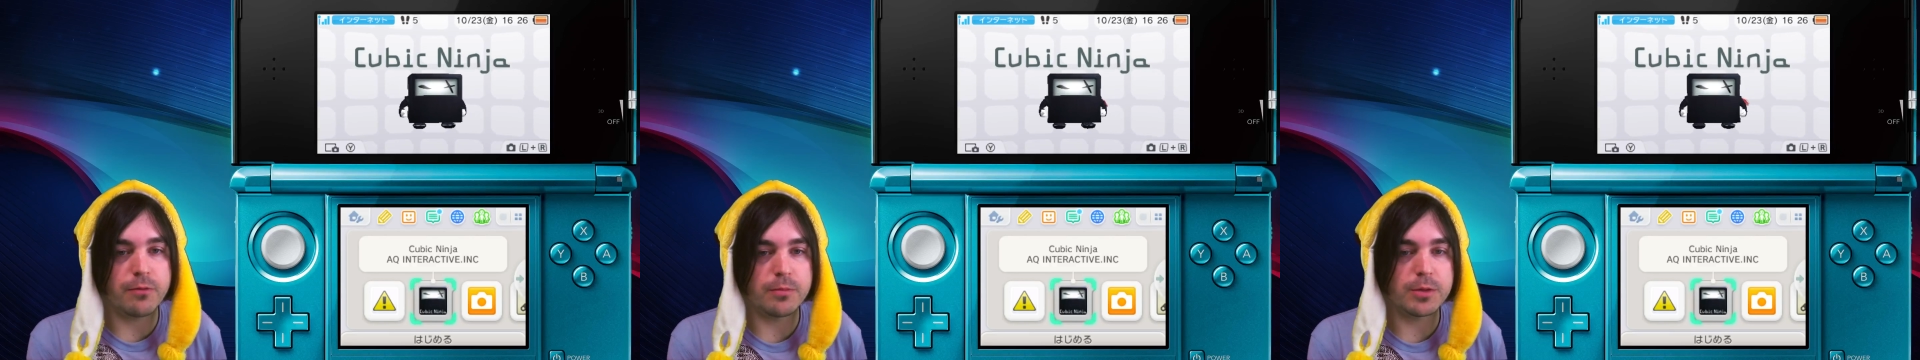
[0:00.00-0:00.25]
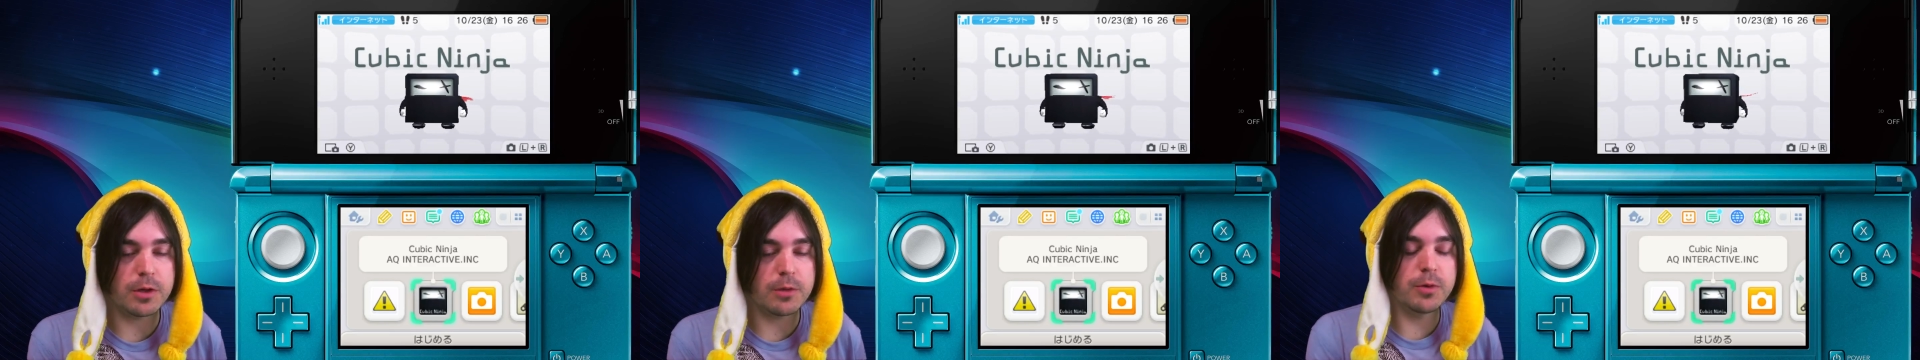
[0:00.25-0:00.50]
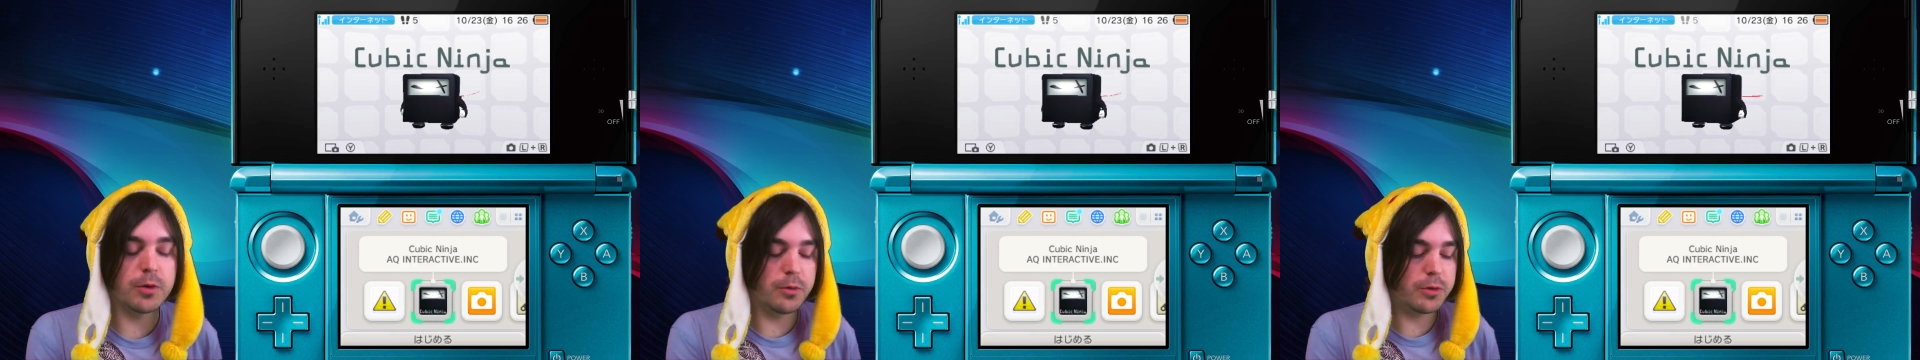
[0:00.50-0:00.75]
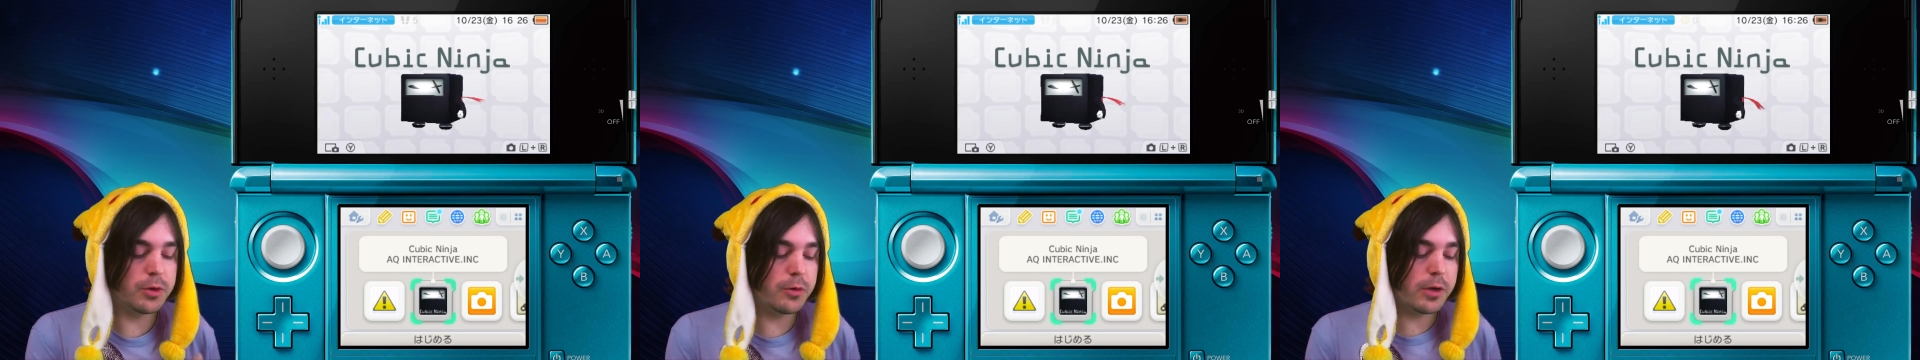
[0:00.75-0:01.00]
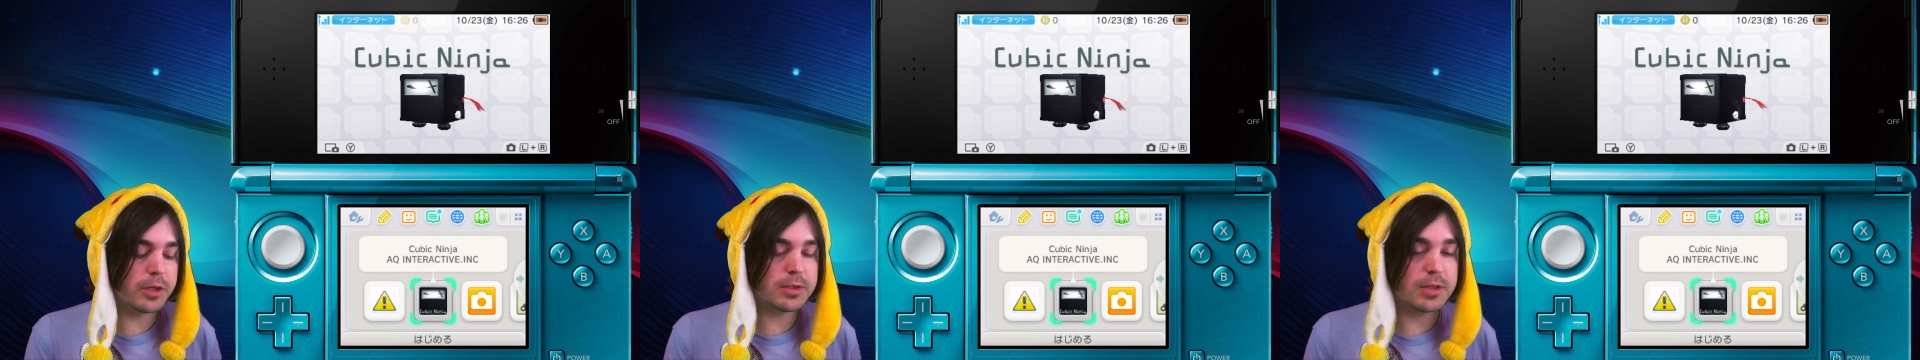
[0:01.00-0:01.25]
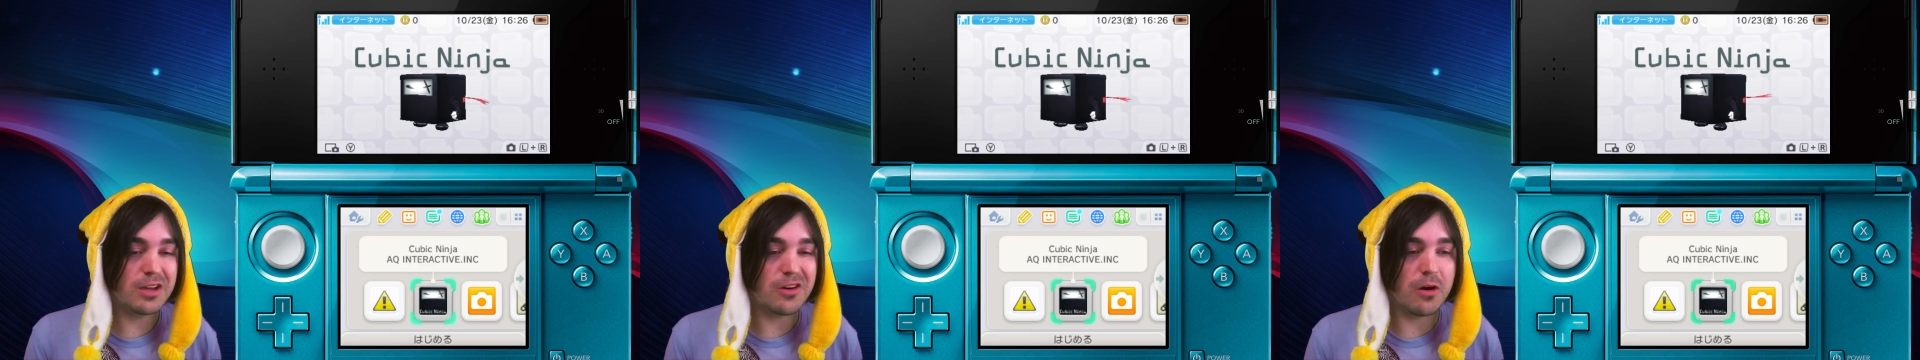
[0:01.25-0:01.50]
from the computer to your
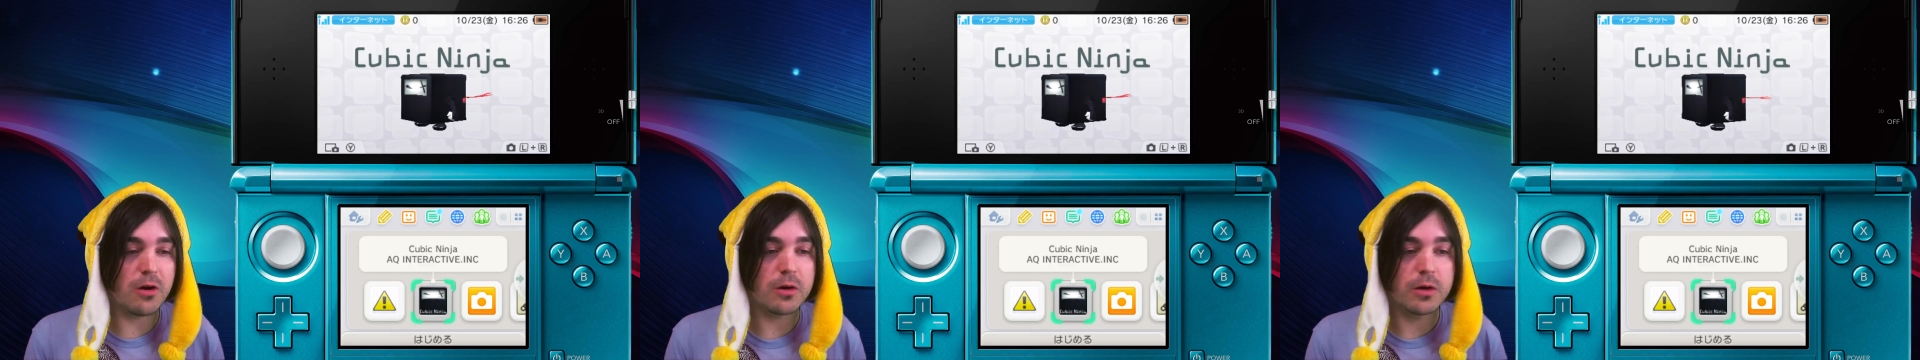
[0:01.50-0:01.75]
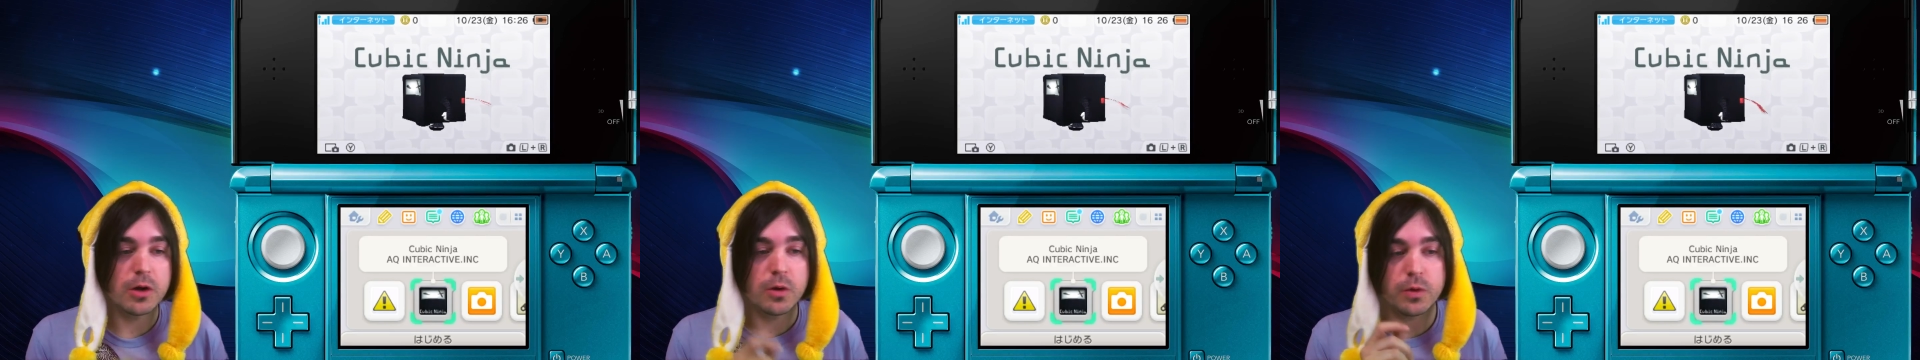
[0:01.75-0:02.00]
SD card